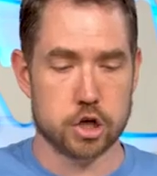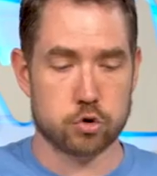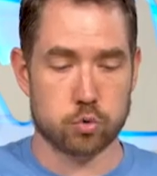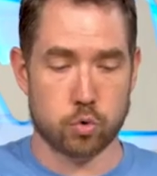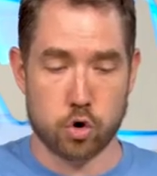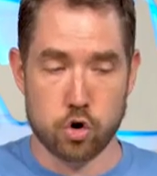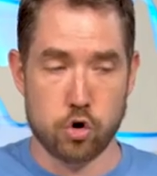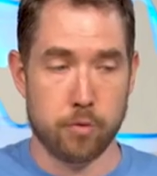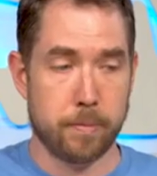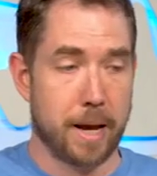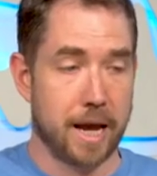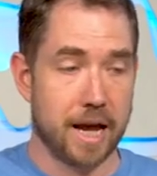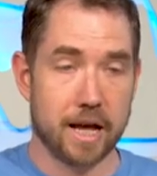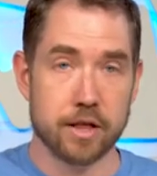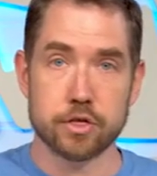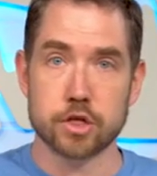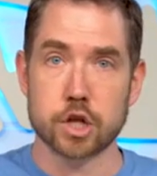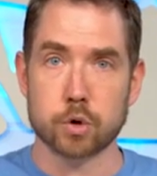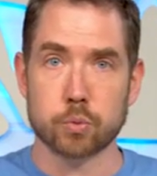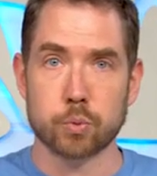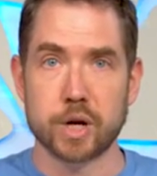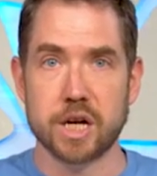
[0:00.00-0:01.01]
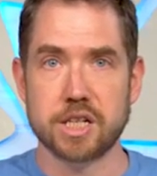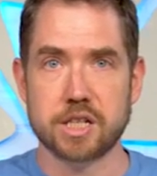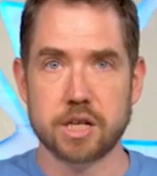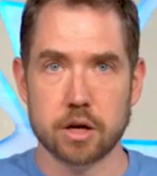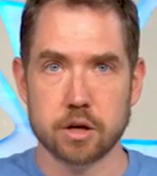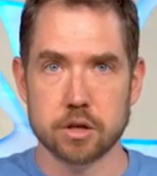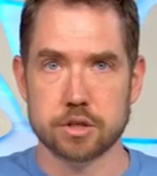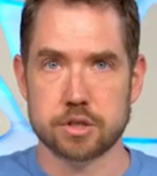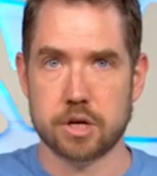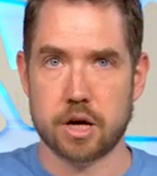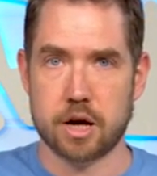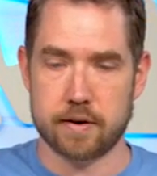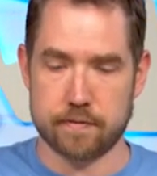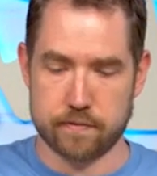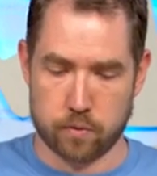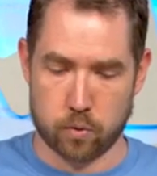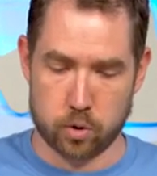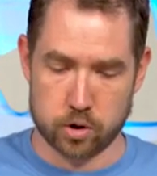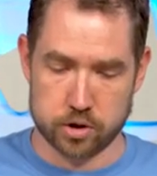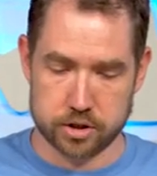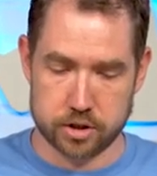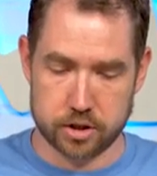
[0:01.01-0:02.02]
is room in the retail set
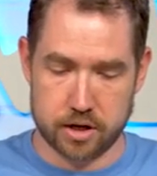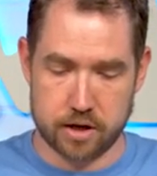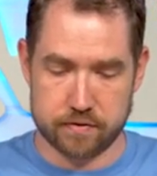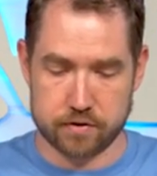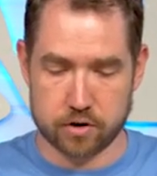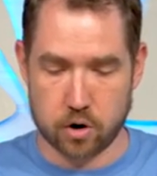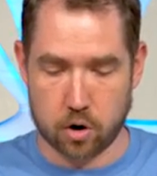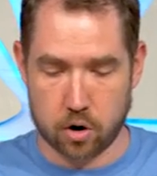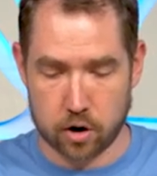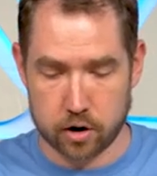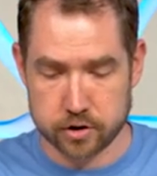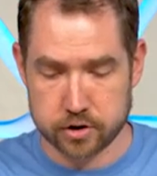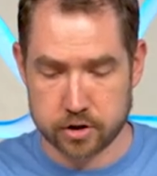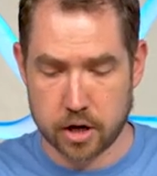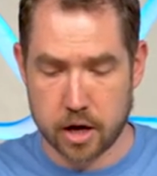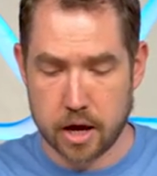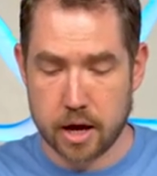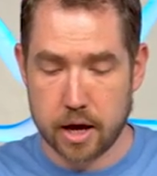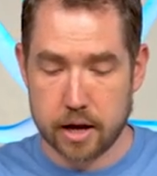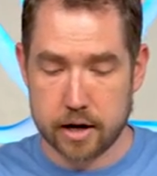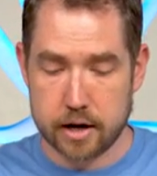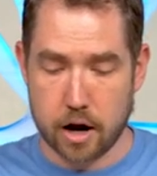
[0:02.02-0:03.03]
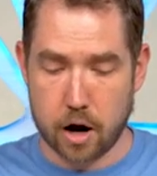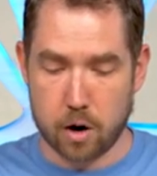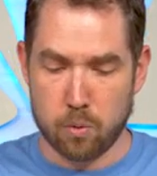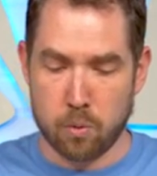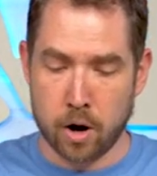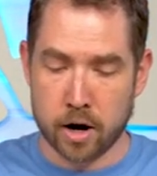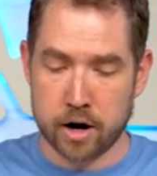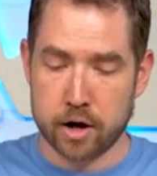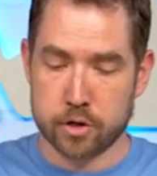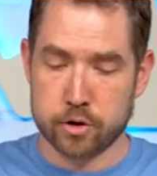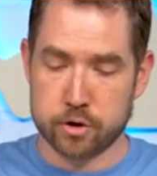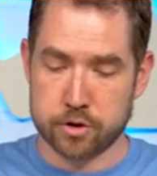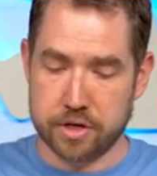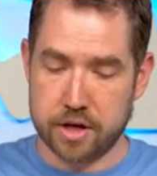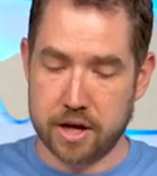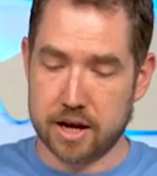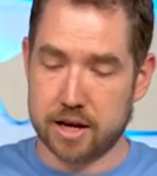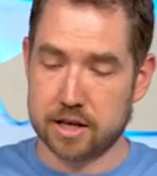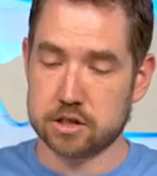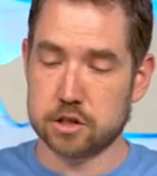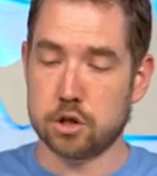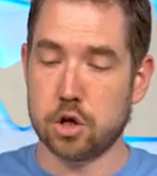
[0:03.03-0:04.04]
for sleeved cards. Now, one other
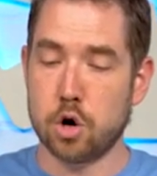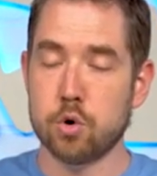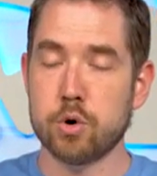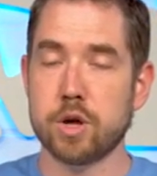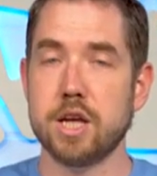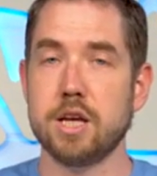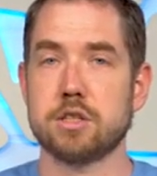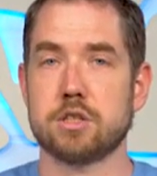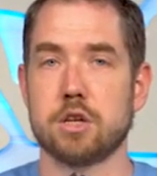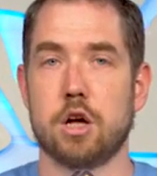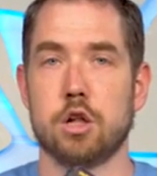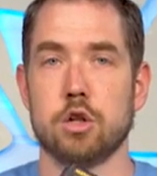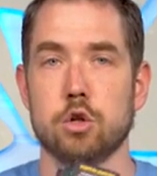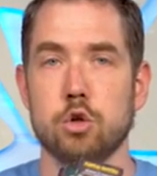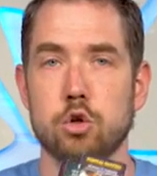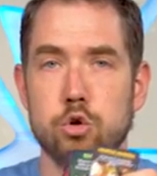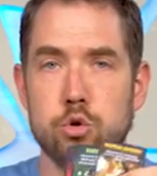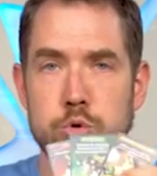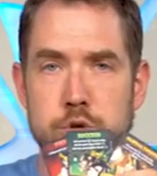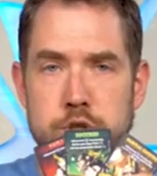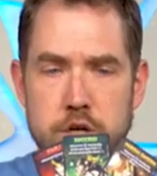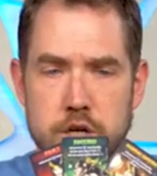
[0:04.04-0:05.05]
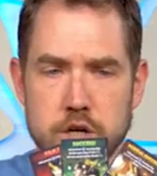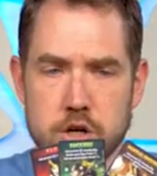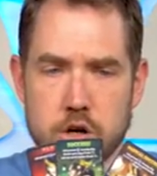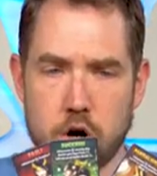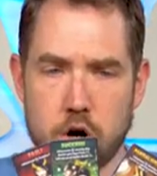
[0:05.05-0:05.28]
thing is Loki's illusion